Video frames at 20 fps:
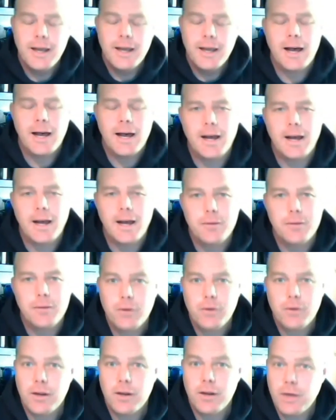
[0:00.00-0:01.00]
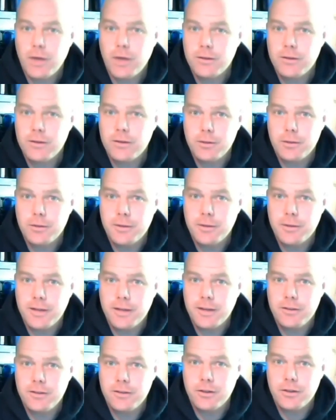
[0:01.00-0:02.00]
to create great
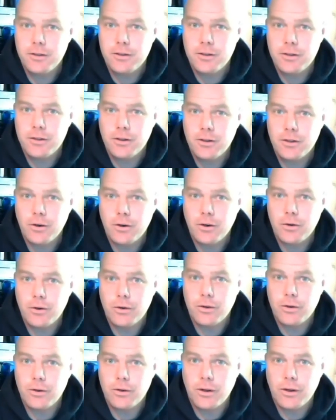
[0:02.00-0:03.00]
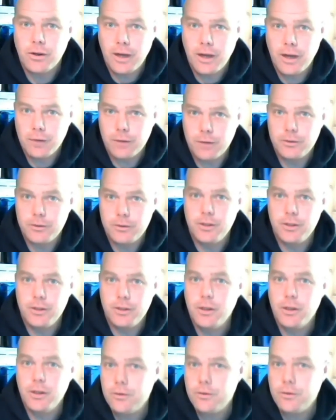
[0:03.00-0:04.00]
documentation on how to
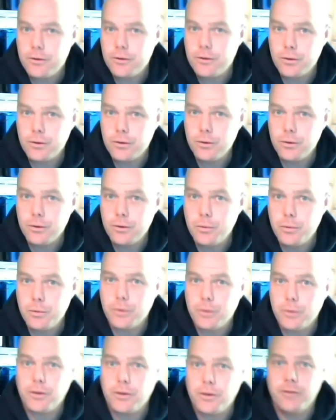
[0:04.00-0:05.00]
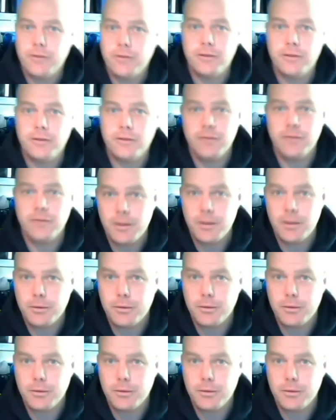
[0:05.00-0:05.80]
use the tool, but also for developers